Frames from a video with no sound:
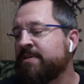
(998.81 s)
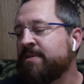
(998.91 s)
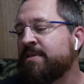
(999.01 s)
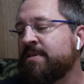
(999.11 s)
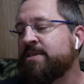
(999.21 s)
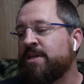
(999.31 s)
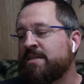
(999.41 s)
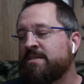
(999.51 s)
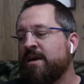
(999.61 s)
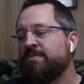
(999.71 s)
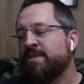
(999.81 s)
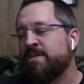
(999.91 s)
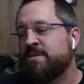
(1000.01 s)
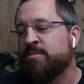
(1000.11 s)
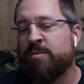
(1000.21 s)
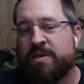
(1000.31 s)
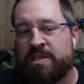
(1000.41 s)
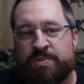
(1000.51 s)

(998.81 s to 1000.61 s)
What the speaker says: If this shuts off in just a moment,